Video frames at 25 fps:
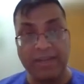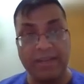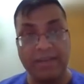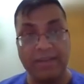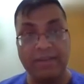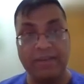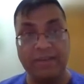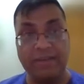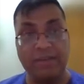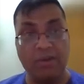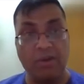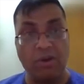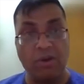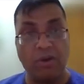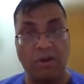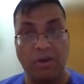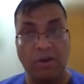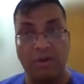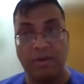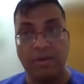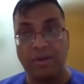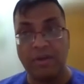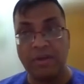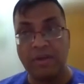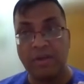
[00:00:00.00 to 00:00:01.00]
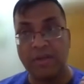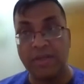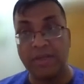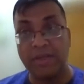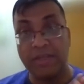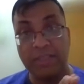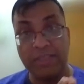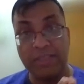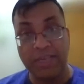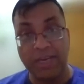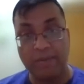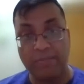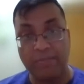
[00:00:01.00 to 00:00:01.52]
in
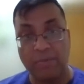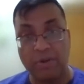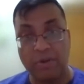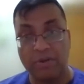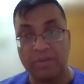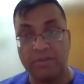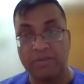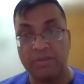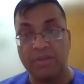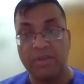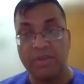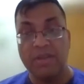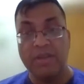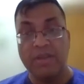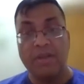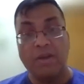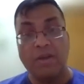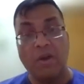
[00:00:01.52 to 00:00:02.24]
the chat box